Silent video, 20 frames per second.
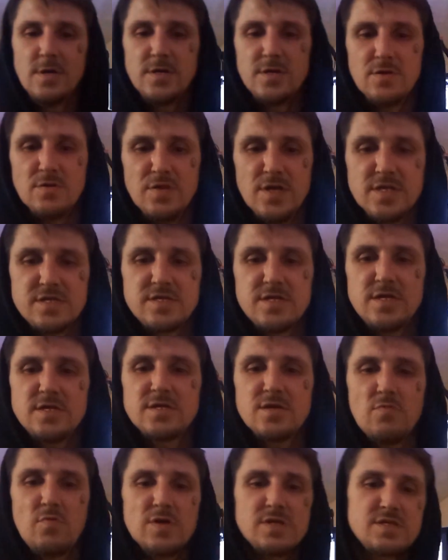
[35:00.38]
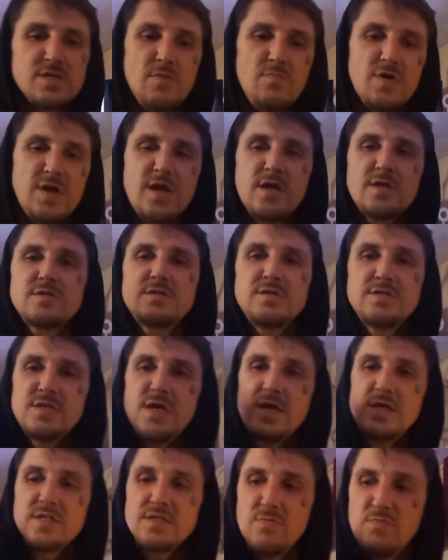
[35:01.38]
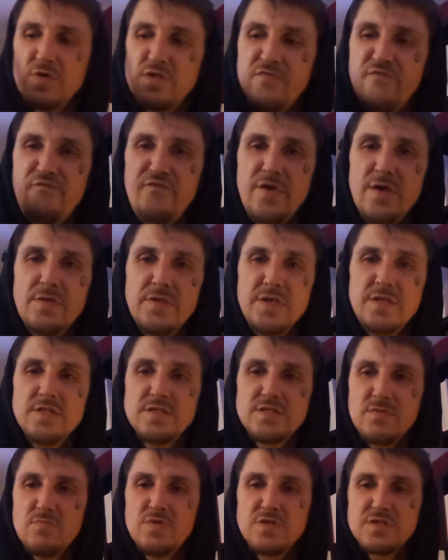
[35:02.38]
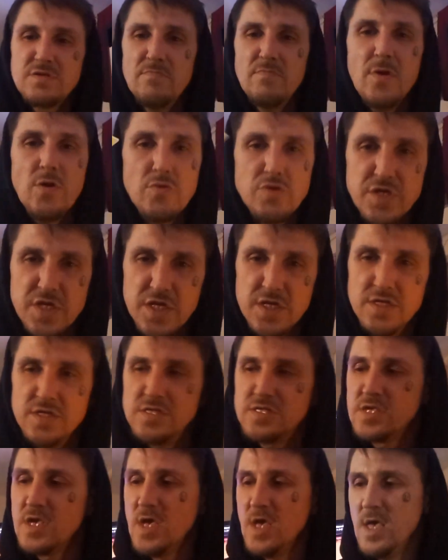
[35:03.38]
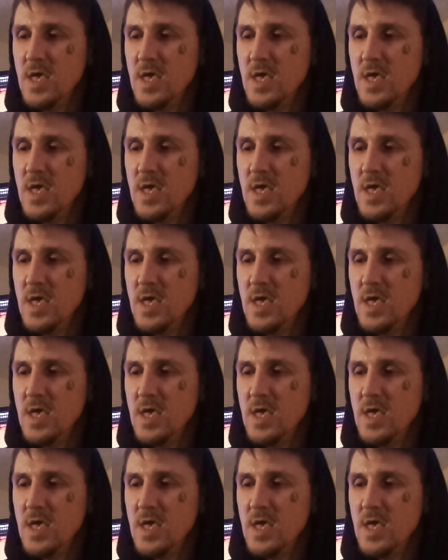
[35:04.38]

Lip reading: You're listening to what someone has to say, someone's feelings, someone's emotions.